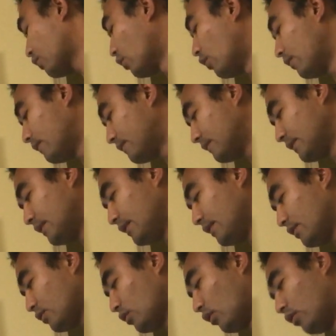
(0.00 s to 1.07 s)
Ko.
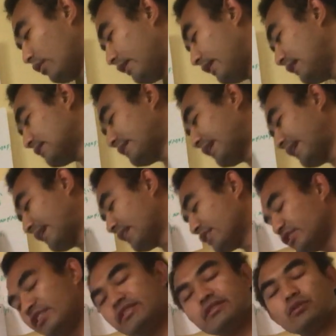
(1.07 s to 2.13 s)
Ko is like
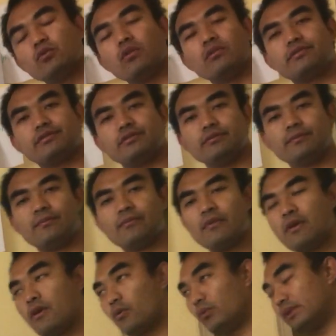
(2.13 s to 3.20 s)
English is equals to,
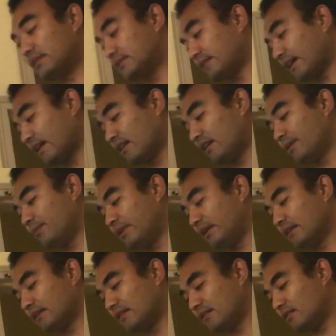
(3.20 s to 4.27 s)
with the second line
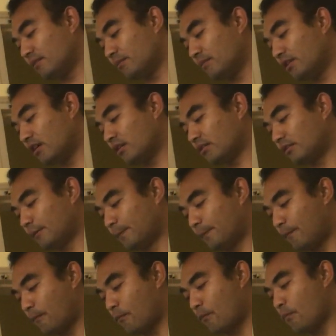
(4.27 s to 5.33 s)
being
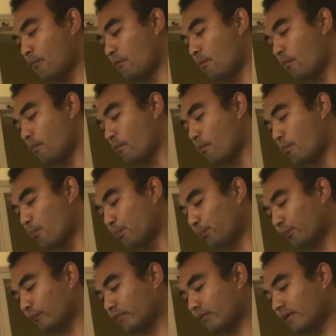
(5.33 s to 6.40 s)
longer
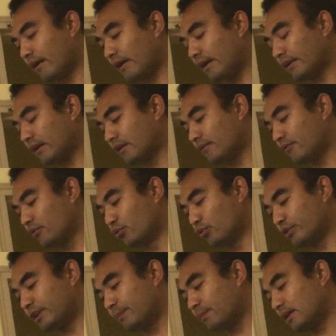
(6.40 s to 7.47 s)
and kind of
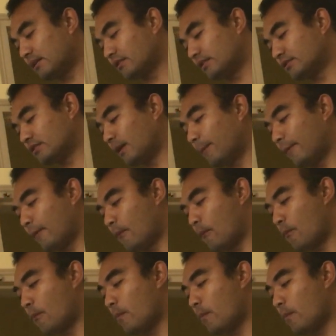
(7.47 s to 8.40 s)
hooky part on top.